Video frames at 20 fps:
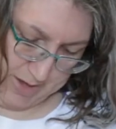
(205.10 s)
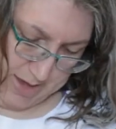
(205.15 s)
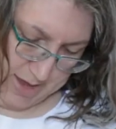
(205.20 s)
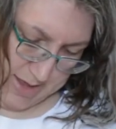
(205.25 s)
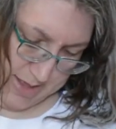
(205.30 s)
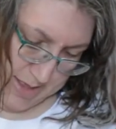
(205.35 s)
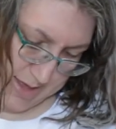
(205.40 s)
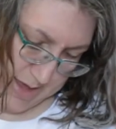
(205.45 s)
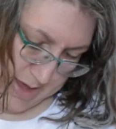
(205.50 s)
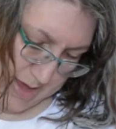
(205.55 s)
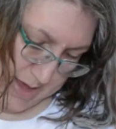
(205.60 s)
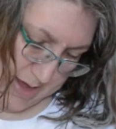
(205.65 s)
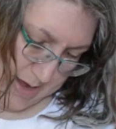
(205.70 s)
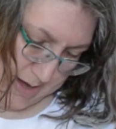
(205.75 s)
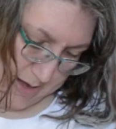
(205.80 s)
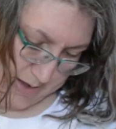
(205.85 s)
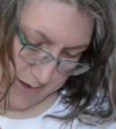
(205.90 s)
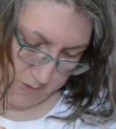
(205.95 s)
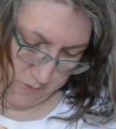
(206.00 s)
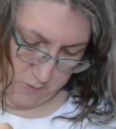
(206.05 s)
And
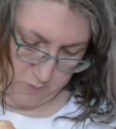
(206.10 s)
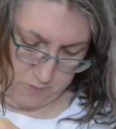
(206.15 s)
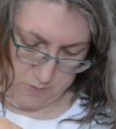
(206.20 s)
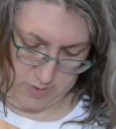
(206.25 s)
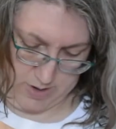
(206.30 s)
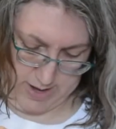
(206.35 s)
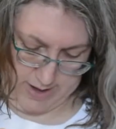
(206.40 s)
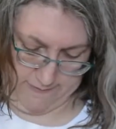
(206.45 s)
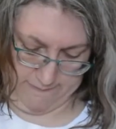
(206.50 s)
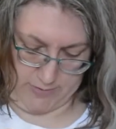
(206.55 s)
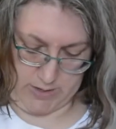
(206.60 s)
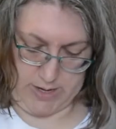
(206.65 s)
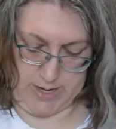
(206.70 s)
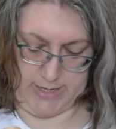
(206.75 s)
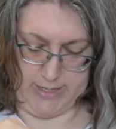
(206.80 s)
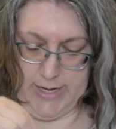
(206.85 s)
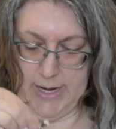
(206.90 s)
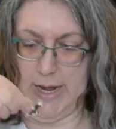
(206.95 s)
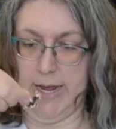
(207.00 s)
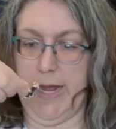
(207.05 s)
then I've
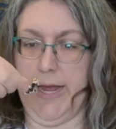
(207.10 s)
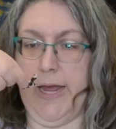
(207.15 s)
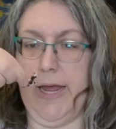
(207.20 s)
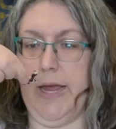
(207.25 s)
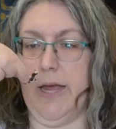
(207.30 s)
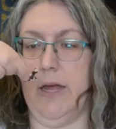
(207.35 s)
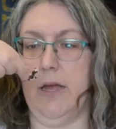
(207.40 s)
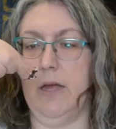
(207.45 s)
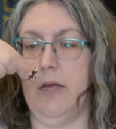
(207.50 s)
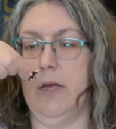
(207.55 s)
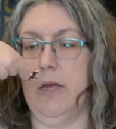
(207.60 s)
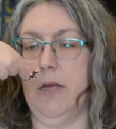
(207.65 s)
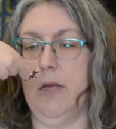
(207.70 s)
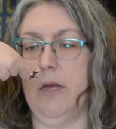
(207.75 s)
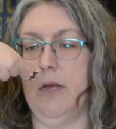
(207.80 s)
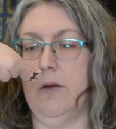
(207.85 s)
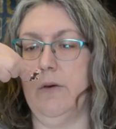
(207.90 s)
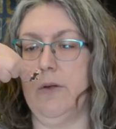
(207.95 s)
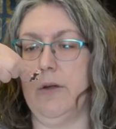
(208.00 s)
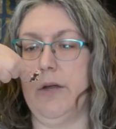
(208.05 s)
got a,
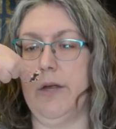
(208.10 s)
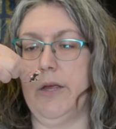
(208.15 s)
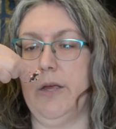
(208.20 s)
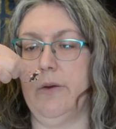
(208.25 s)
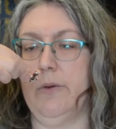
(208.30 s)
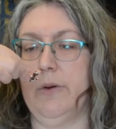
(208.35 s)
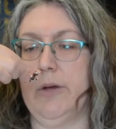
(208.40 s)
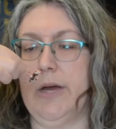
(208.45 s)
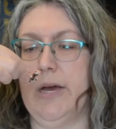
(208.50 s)
what are you?